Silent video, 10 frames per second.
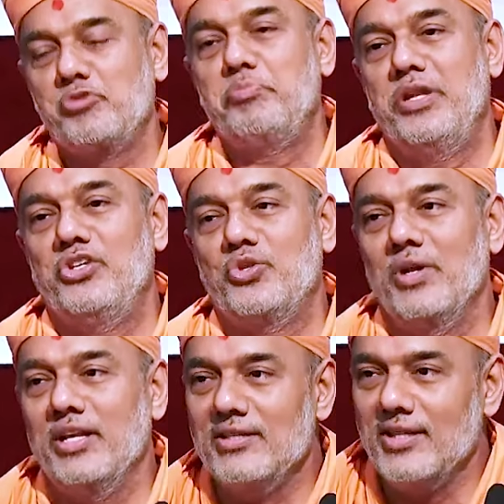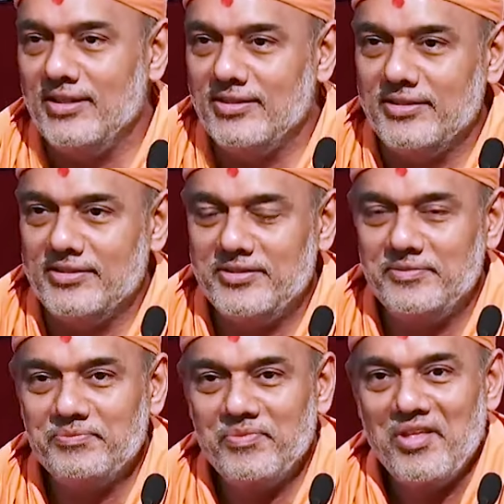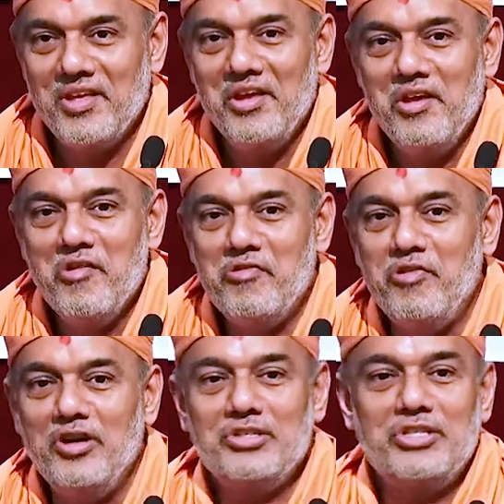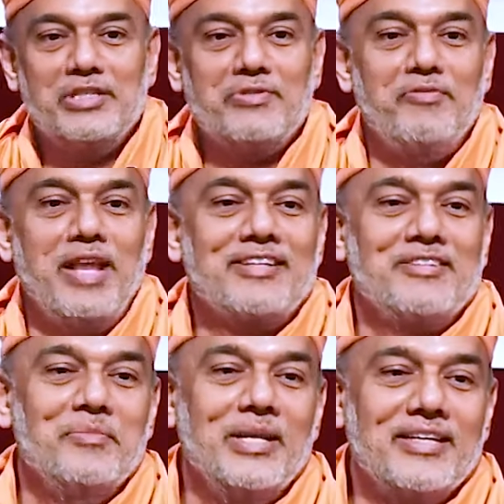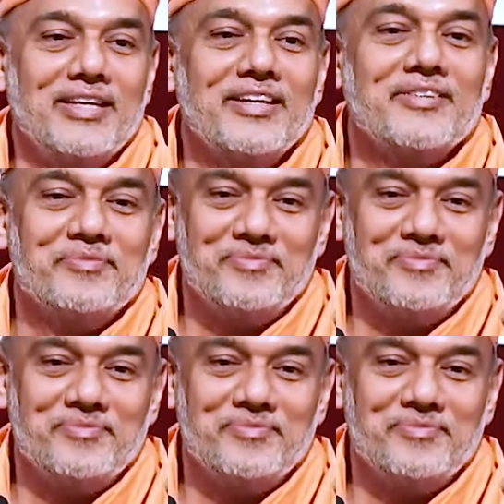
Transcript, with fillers: spiritually intelligent. First is flexibility.